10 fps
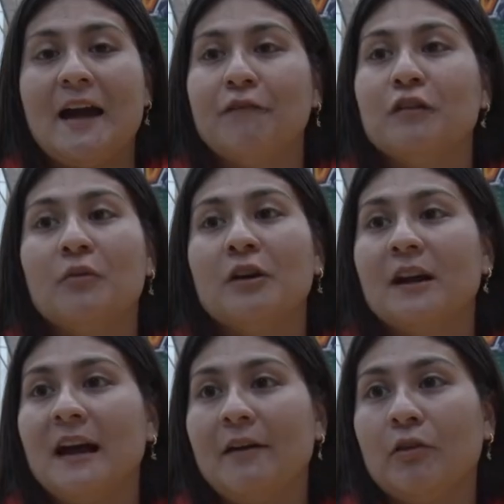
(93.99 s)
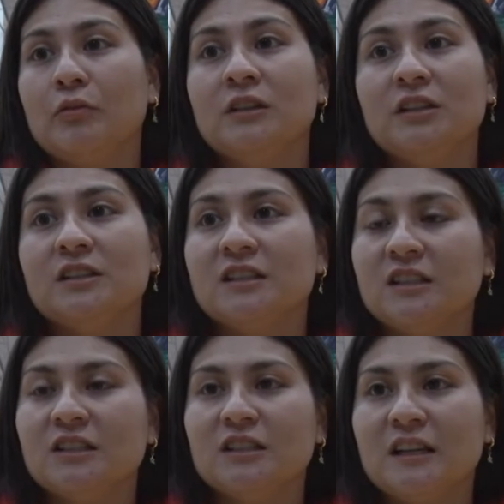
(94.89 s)
I feel like we're going to have a really good
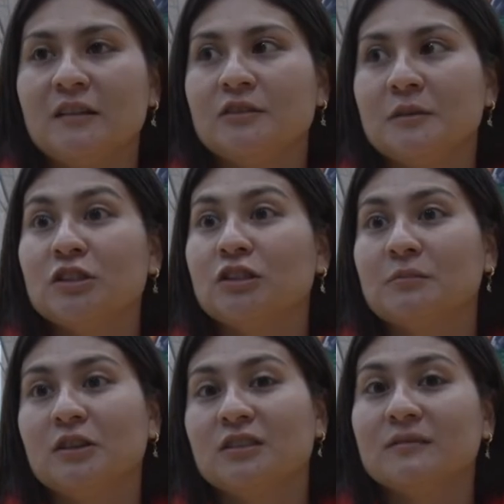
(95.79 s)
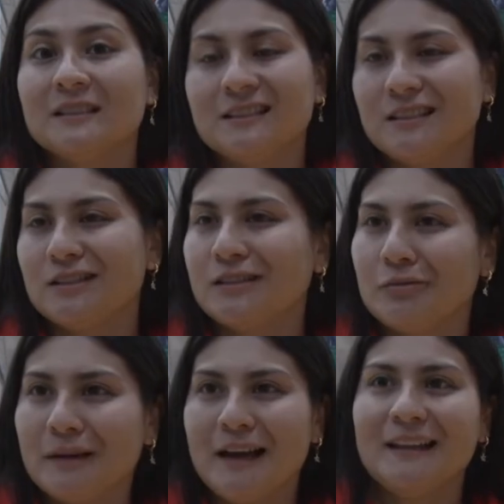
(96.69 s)
season, especially because of the season that
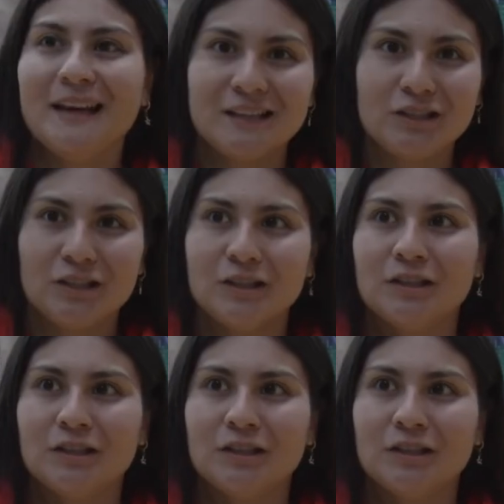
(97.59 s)
we got last year.